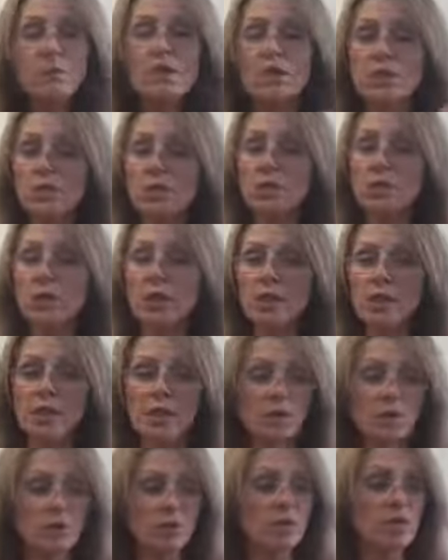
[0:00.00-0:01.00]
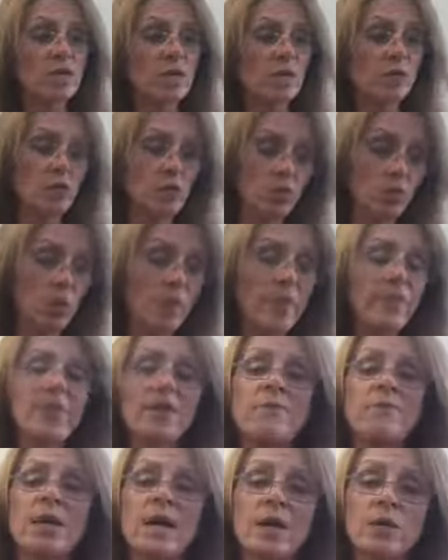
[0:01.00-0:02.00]
so that they can mutate. We want
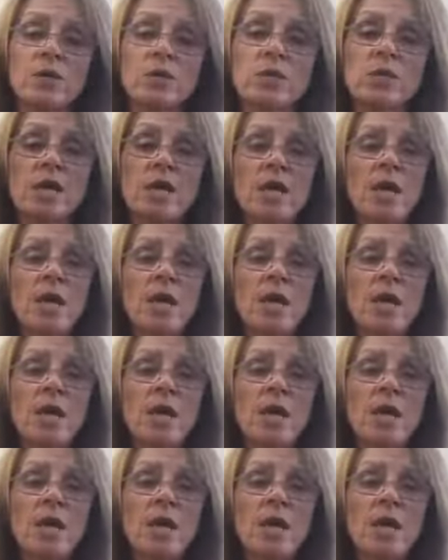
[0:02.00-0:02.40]
them out.